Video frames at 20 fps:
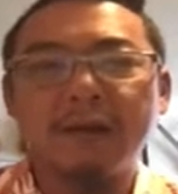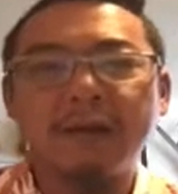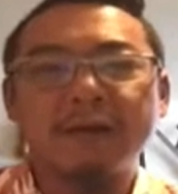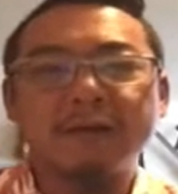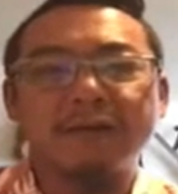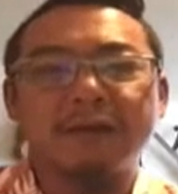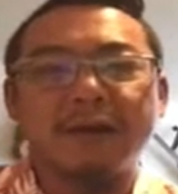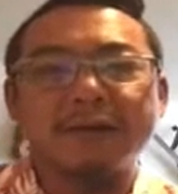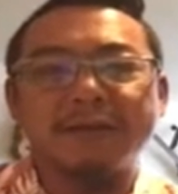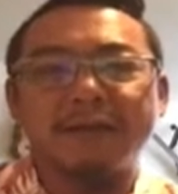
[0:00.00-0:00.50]

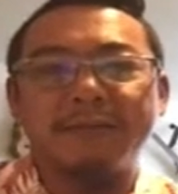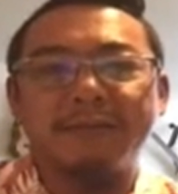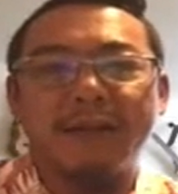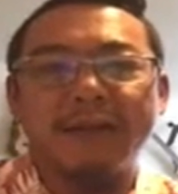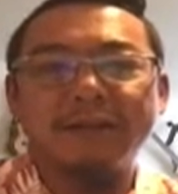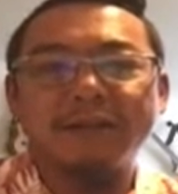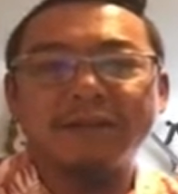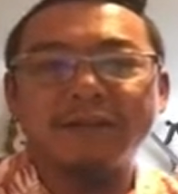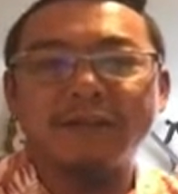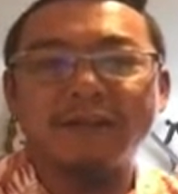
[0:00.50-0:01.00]
So as I
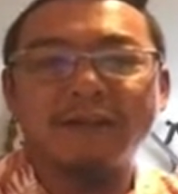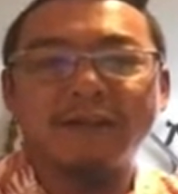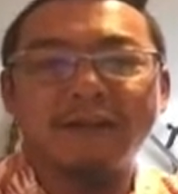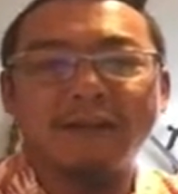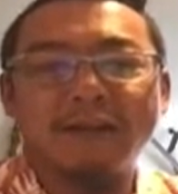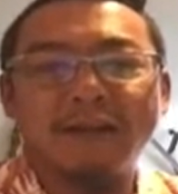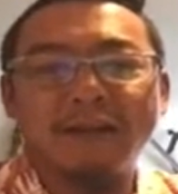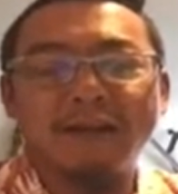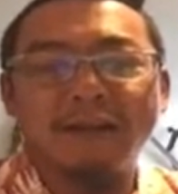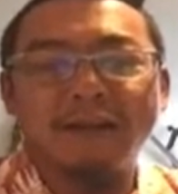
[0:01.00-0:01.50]
mentioned
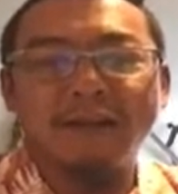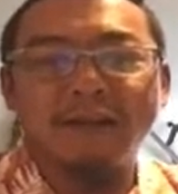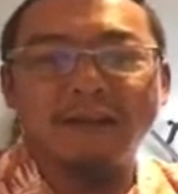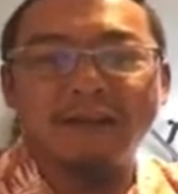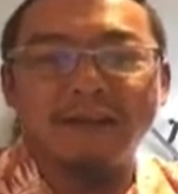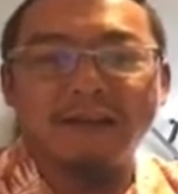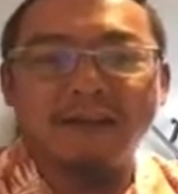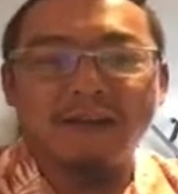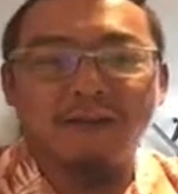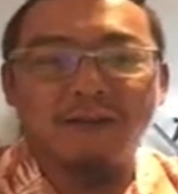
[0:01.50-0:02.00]
in
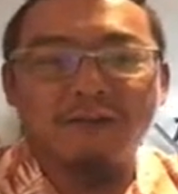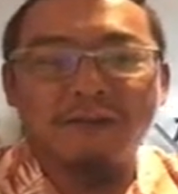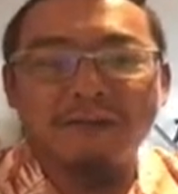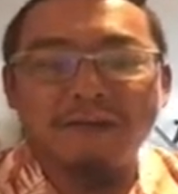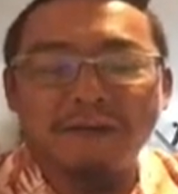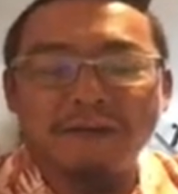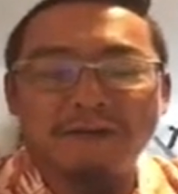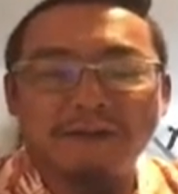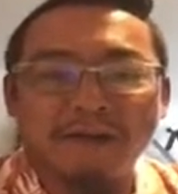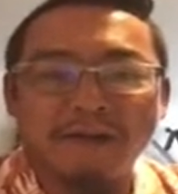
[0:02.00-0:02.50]
the
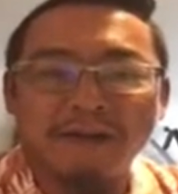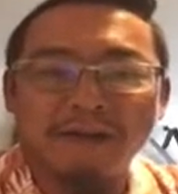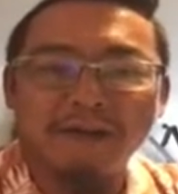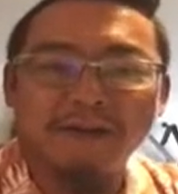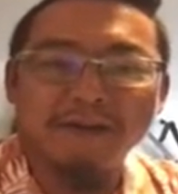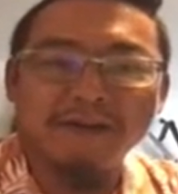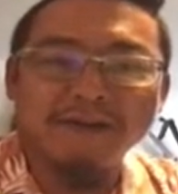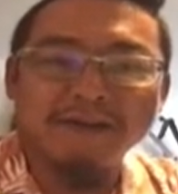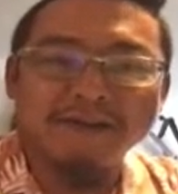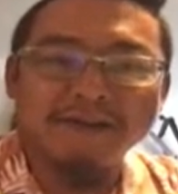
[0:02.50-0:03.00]
overview
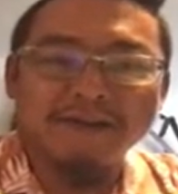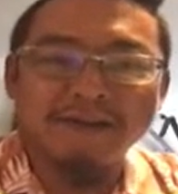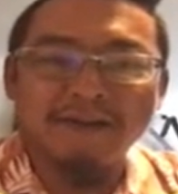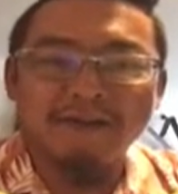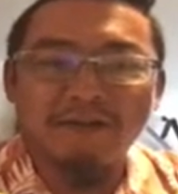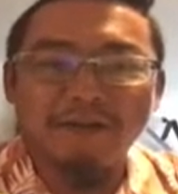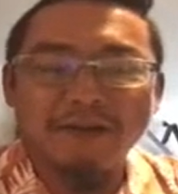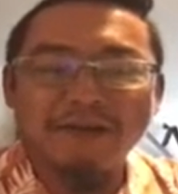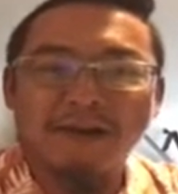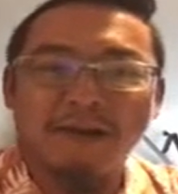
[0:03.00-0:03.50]
video is,
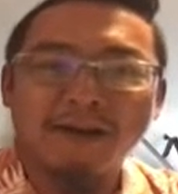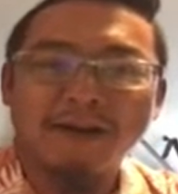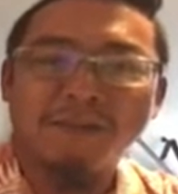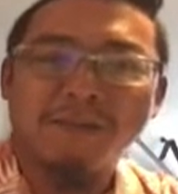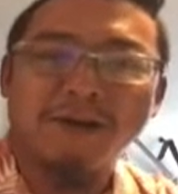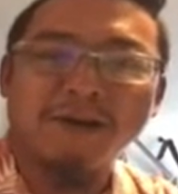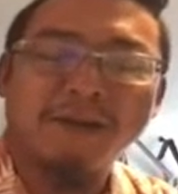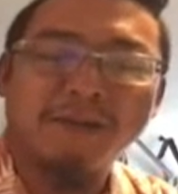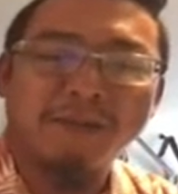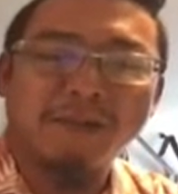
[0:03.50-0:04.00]
we talk
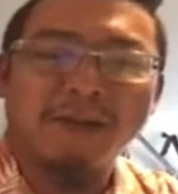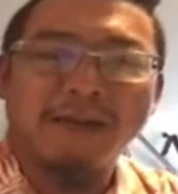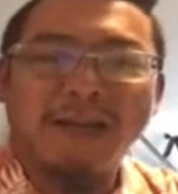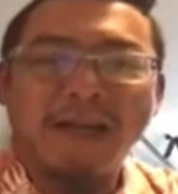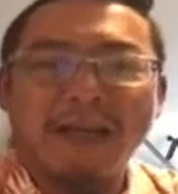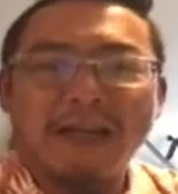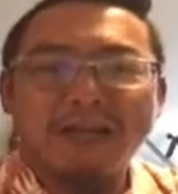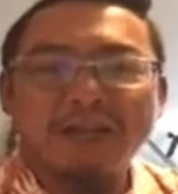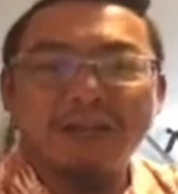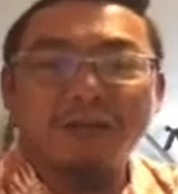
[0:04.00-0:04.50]
about
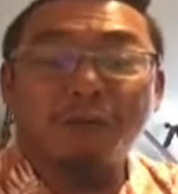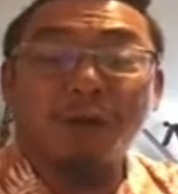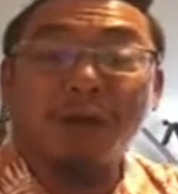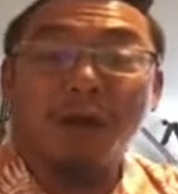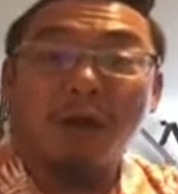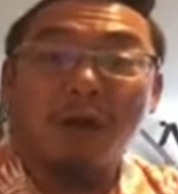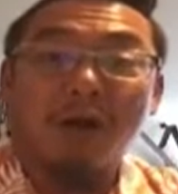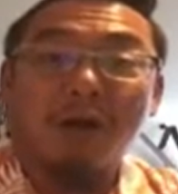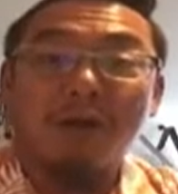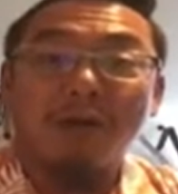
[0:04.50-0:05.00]
communication. We
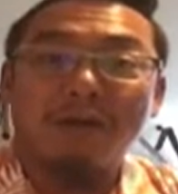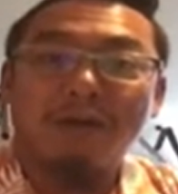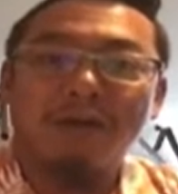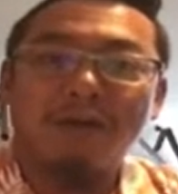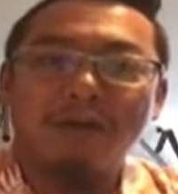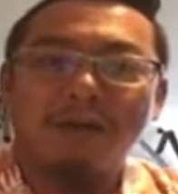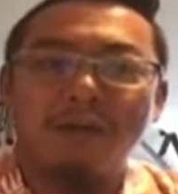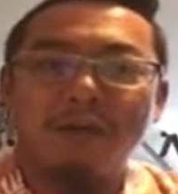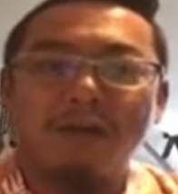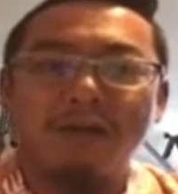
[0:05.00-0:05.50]
all know
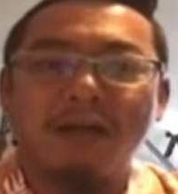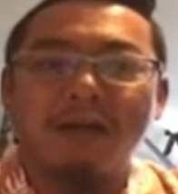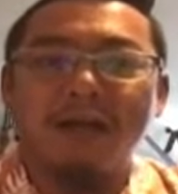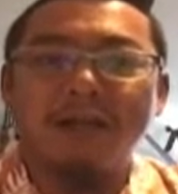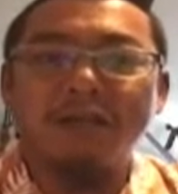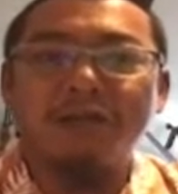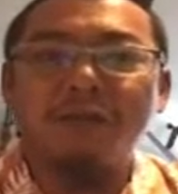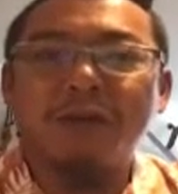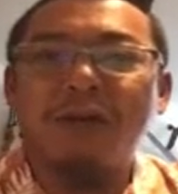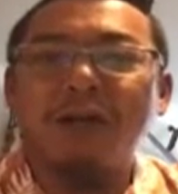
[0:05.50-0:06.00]

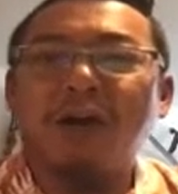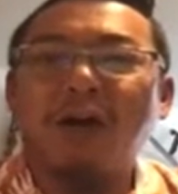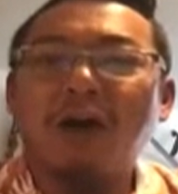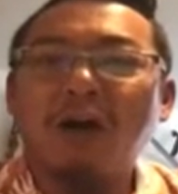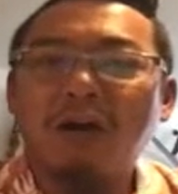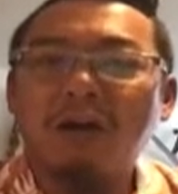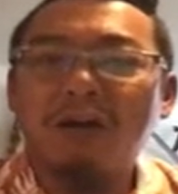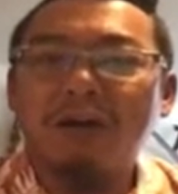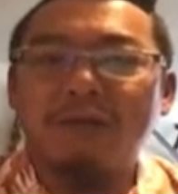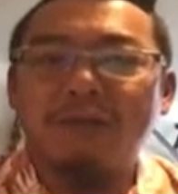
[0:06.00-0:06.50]
communication. We can
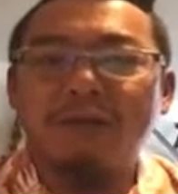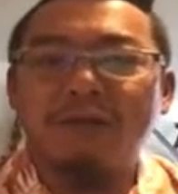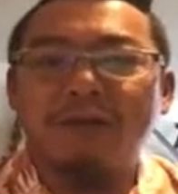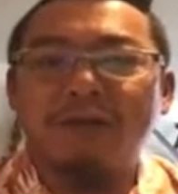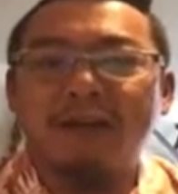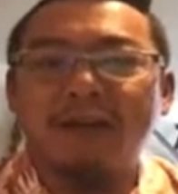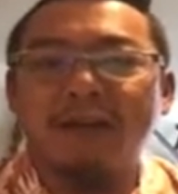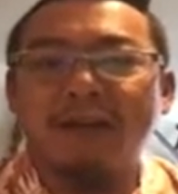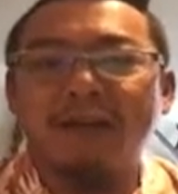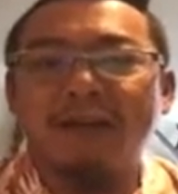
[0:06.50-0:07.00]
all
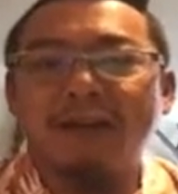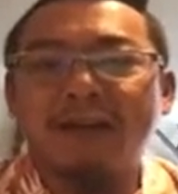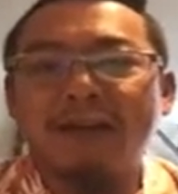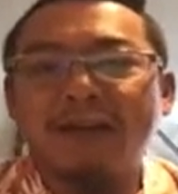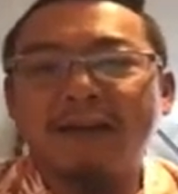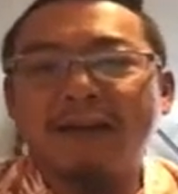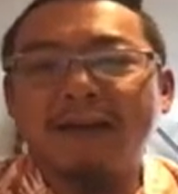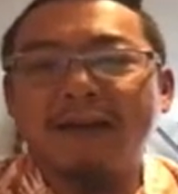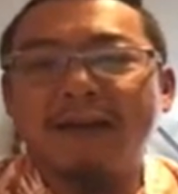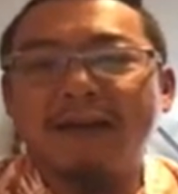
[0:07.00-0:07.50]
communicate.
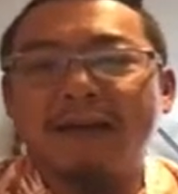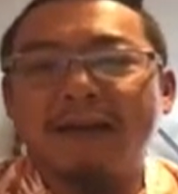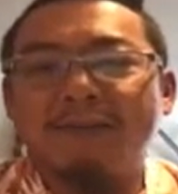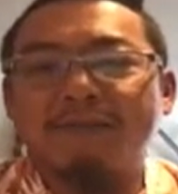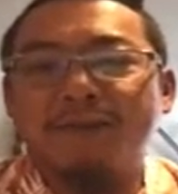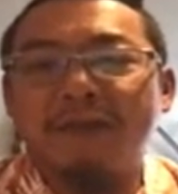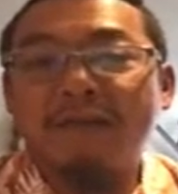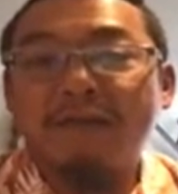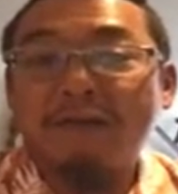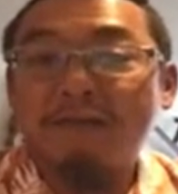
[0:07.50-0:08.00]

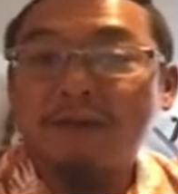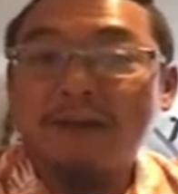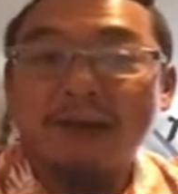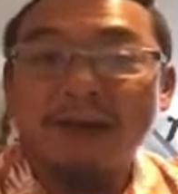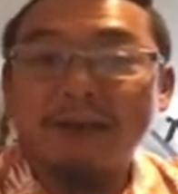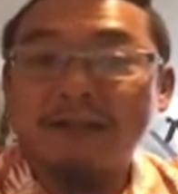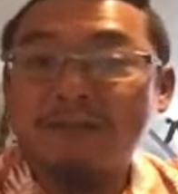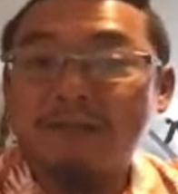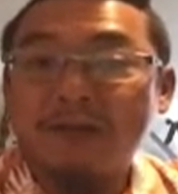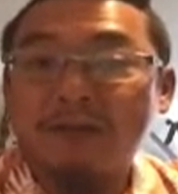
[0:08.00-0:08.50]
Even if we
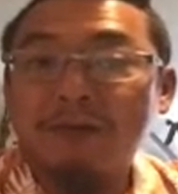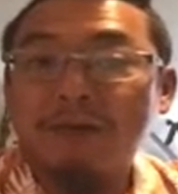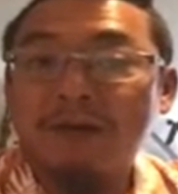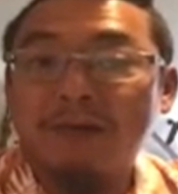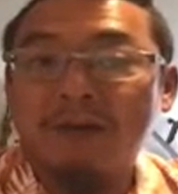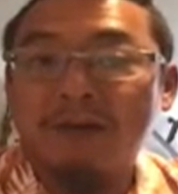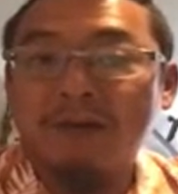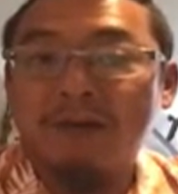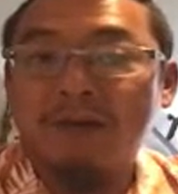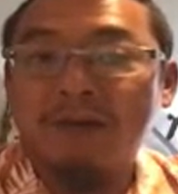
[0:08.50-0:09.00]
can't speak, we
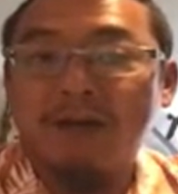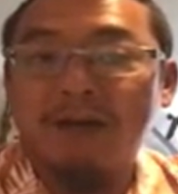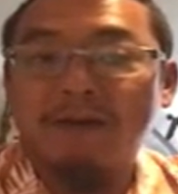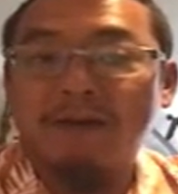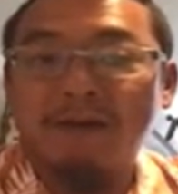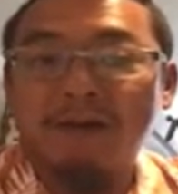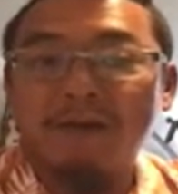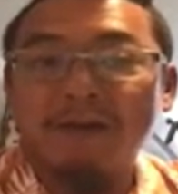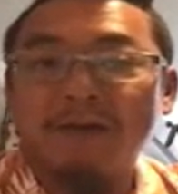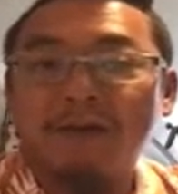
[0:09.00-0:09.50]
can communicate,
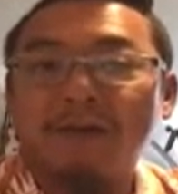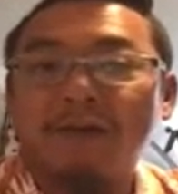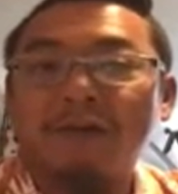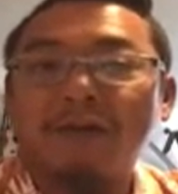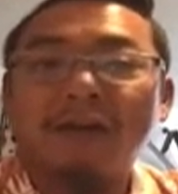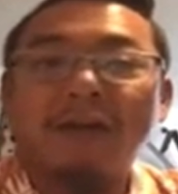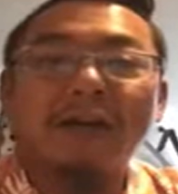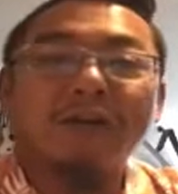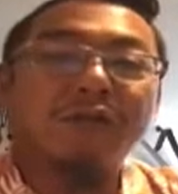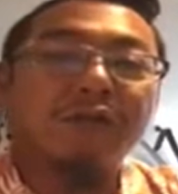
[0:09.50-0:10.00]
right? When you go to another
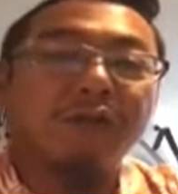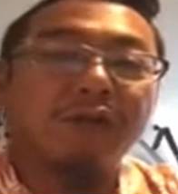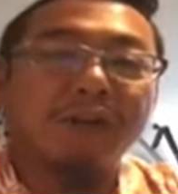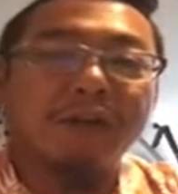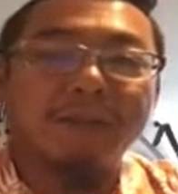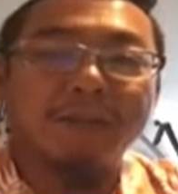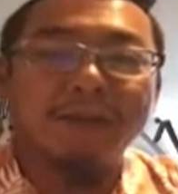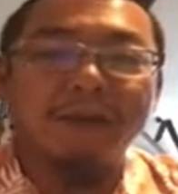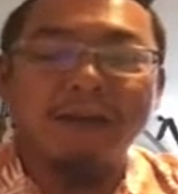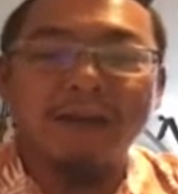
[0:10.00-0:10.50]
country, you can
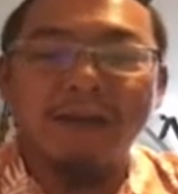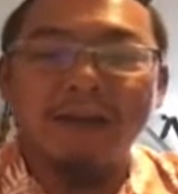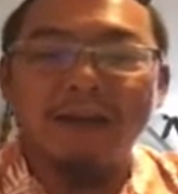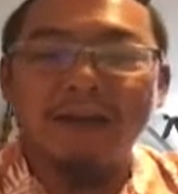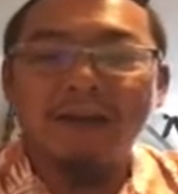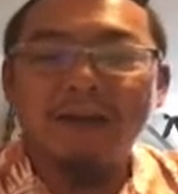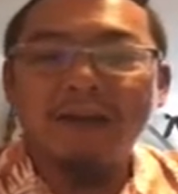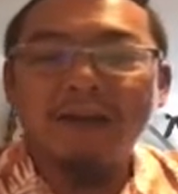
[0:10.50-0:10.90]
communicate.